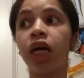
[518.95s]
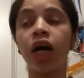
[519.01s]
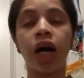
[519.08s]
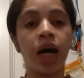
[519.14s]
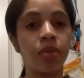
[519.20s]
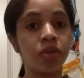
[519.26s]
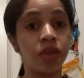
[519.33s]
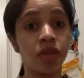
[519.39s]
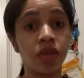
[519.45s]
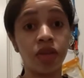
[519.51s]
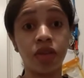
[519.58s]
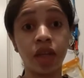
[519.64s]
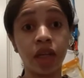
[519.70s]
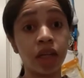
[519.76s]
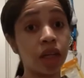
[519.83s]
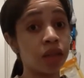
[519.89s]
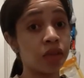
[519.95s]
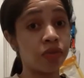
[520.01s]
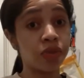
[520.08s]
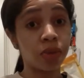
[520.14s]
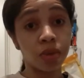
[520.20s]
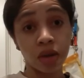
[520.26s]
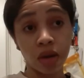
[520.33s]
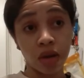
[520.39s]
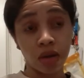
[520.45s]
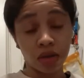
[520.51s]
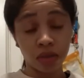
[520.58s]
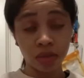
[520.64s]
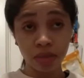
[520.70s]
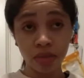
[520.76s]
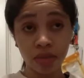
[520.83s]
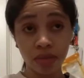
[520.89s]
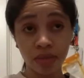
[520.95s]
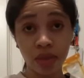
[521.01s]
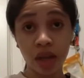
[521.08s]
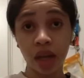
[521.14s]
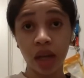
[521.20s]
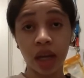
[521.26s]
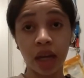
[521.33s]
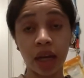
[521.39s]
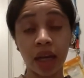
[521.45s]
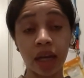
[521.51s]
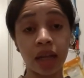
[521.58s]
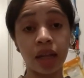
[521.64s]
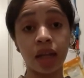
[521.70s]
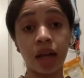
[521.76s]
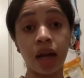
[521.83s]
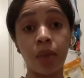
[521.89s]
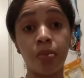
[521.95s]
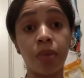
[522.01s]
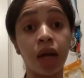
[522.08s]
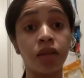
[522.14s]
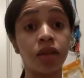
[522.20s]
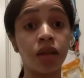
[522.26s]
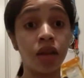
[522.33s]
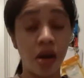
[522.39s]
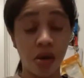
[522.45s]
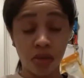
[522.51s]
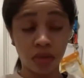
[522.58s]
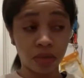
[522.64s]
I'm just staring at the food and all, and I'm about to go.